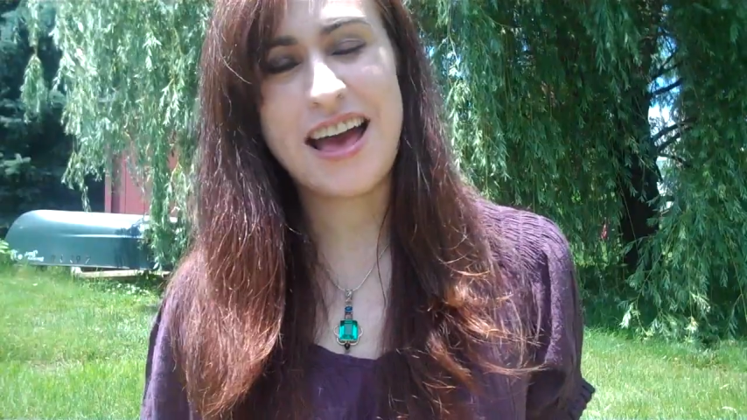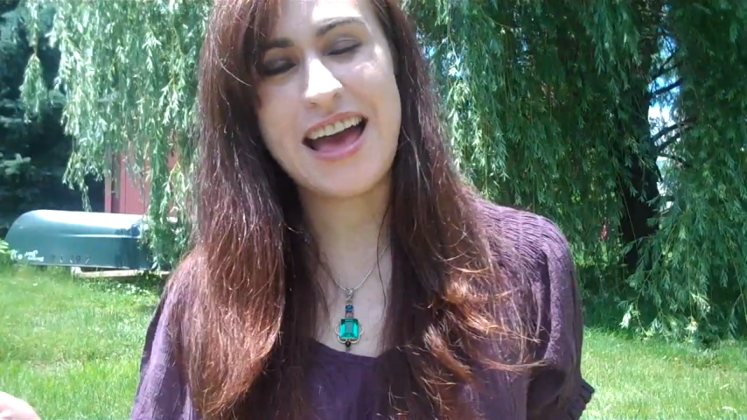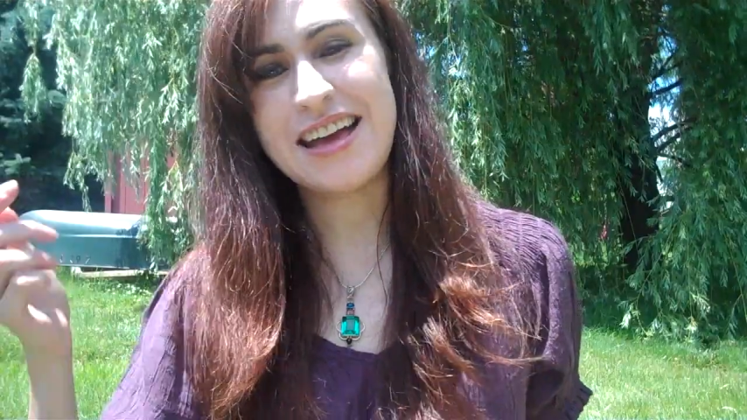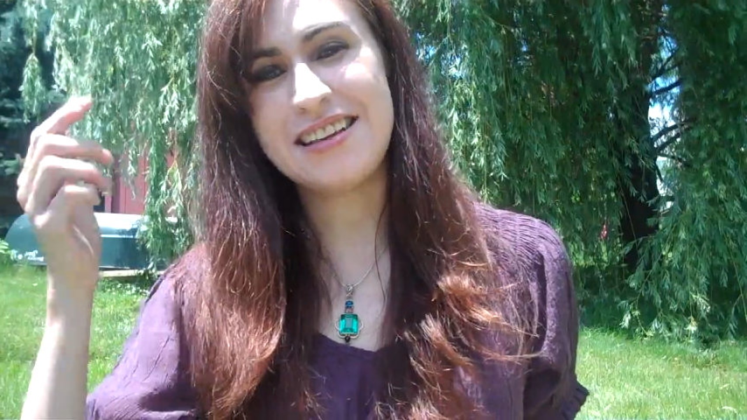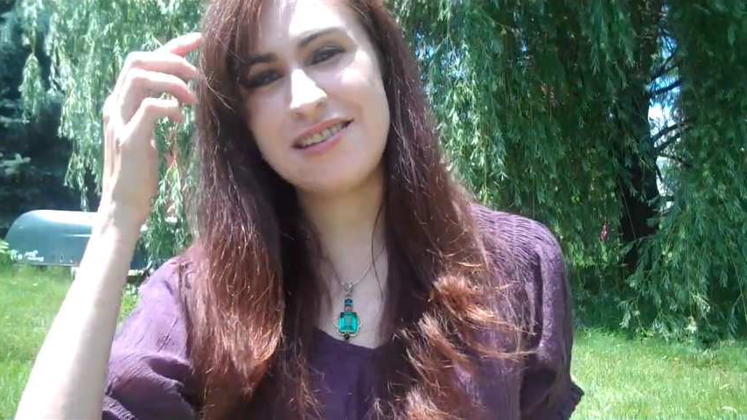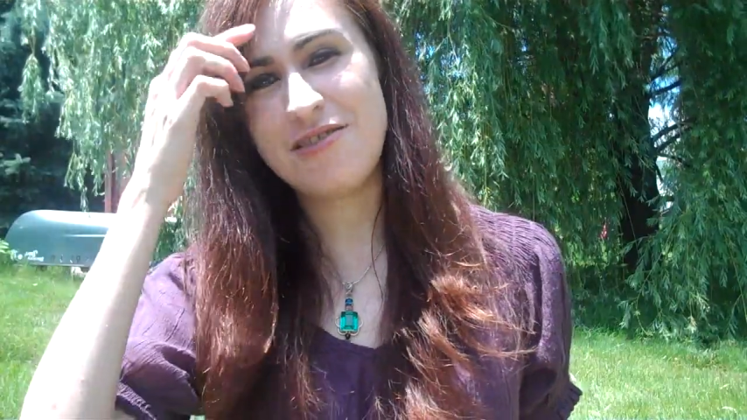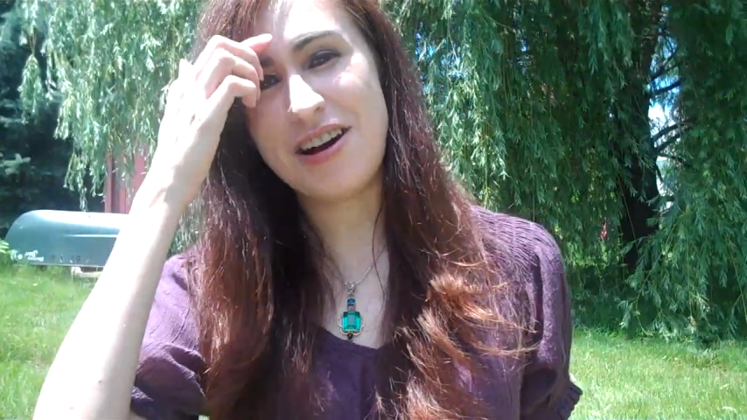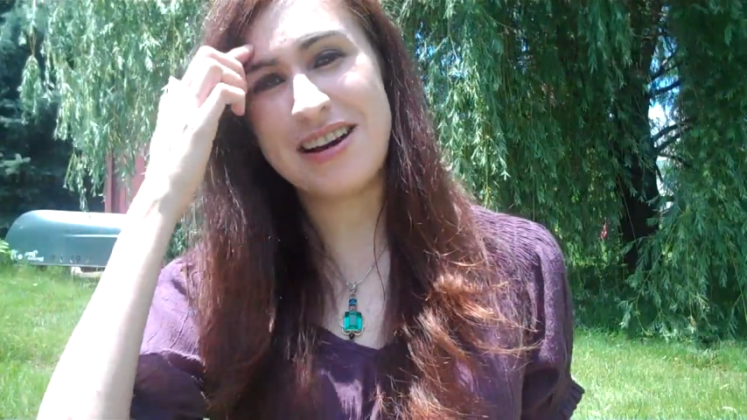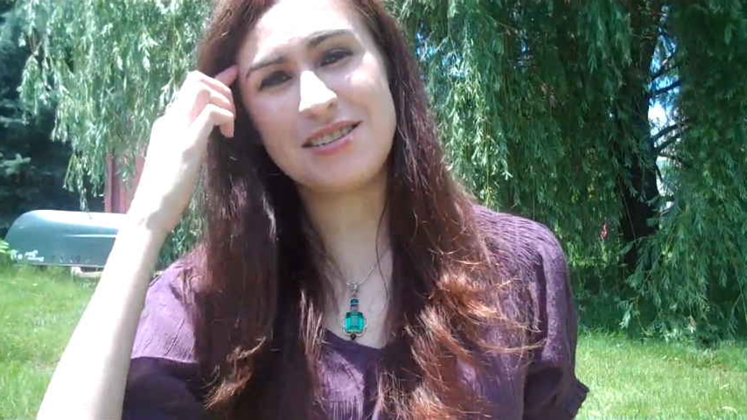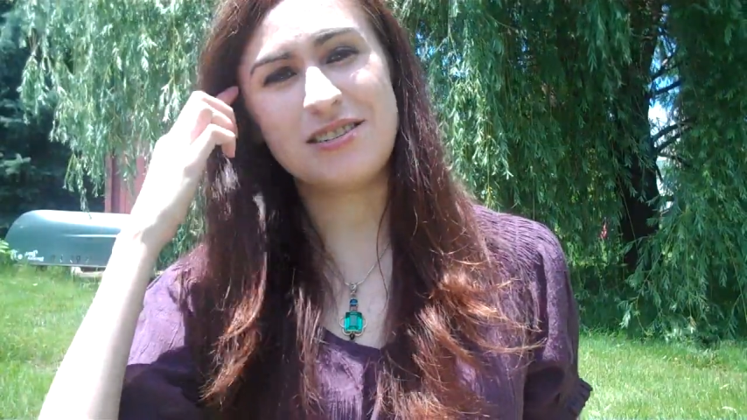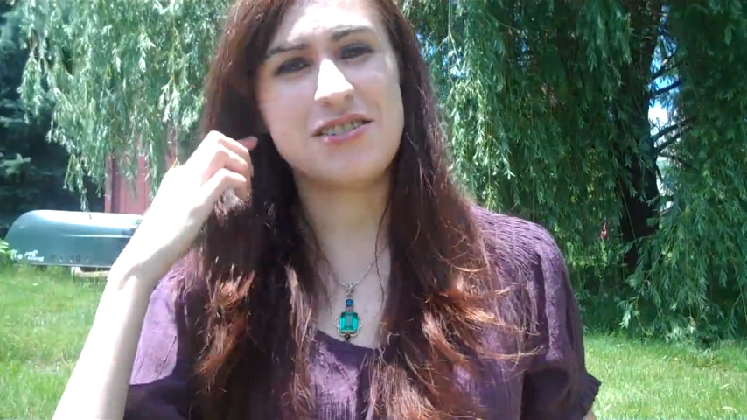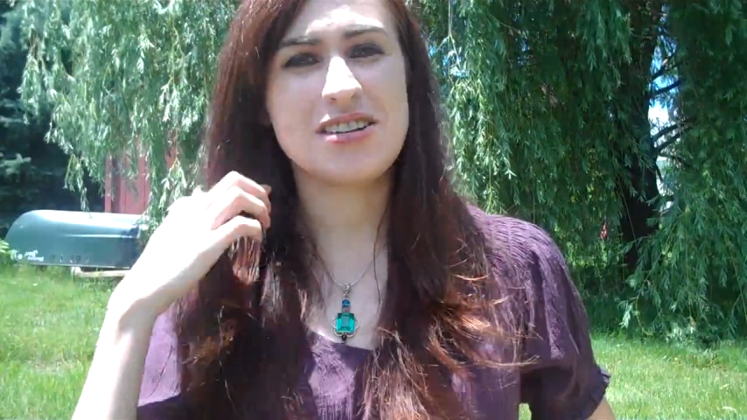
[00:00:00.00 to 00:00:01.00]
and you
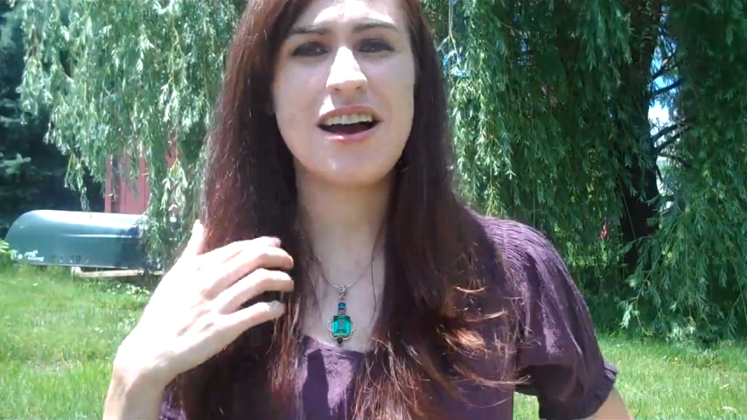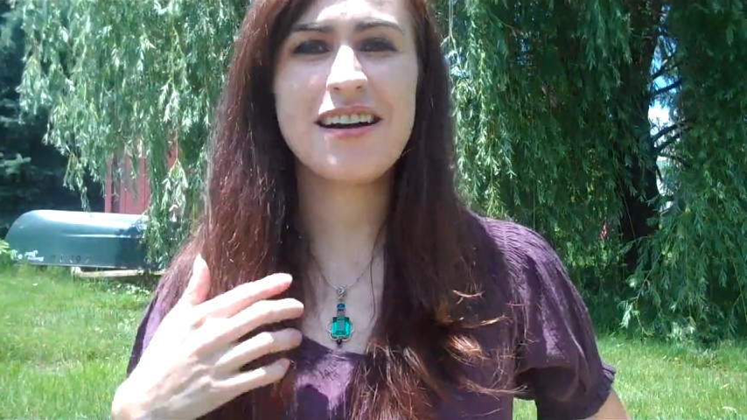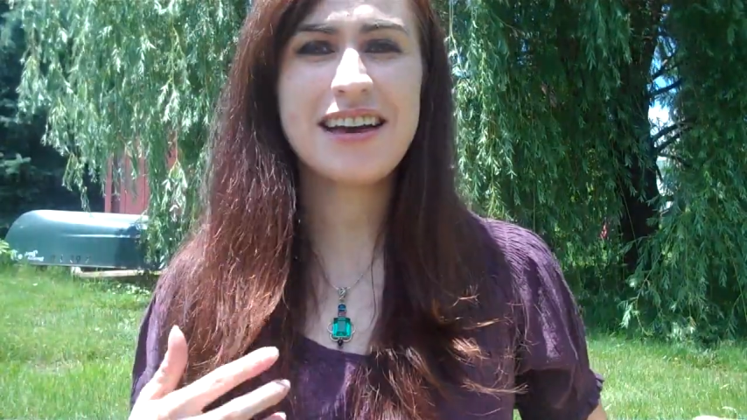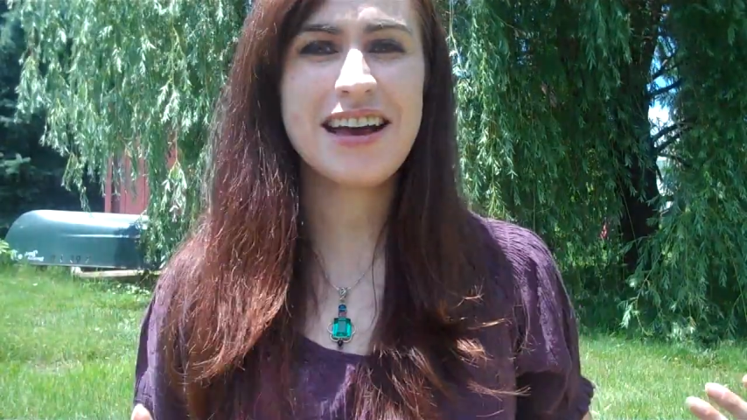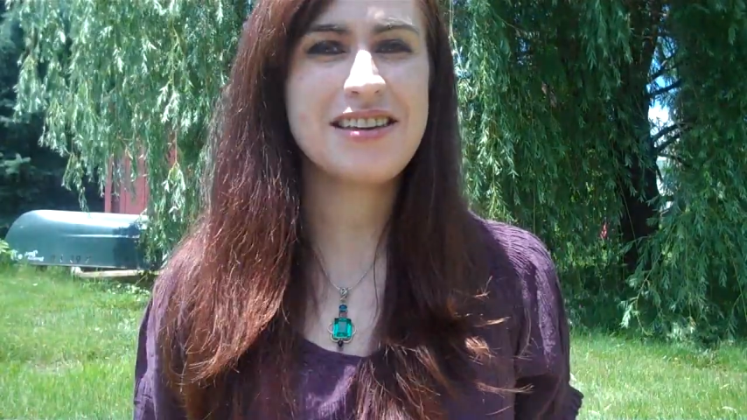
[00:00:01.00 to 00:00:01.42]
guys start talking